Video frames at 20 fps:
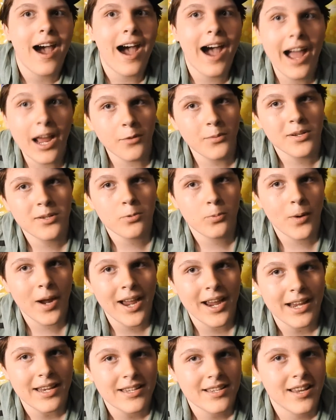I was
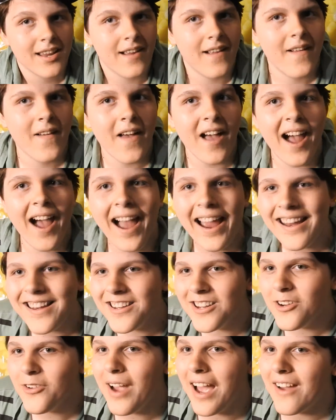right. I
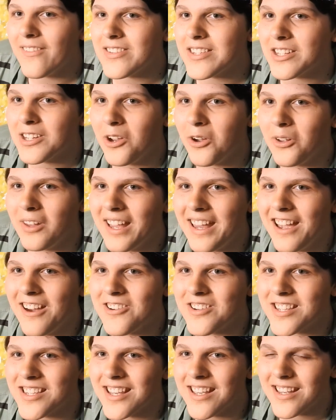do have
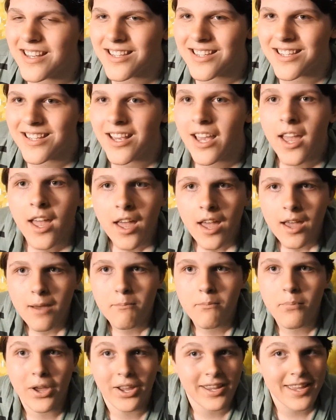scoliosis.
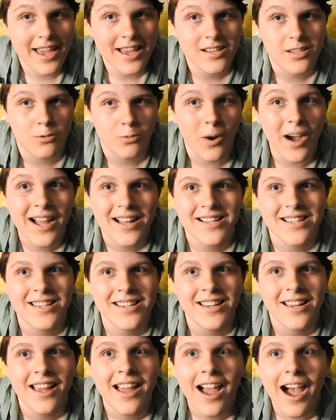But guess
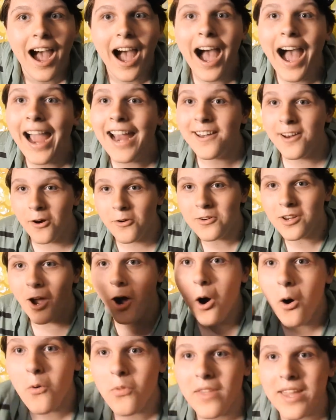what? I don't
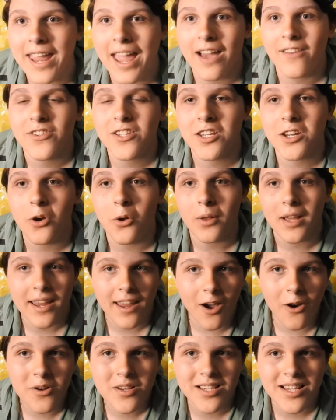only have
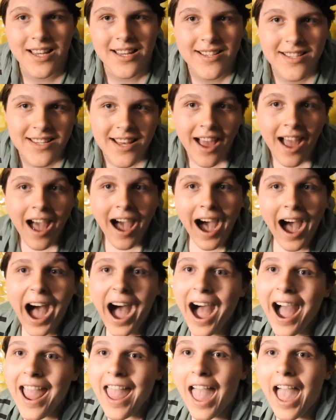scoliosis,
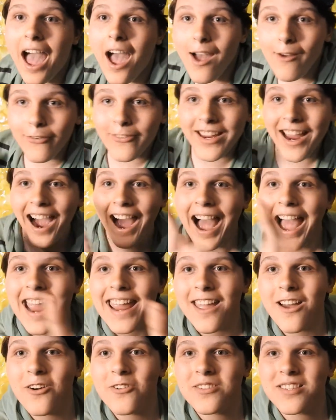I have
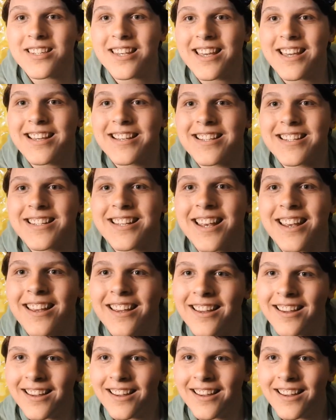chiosis.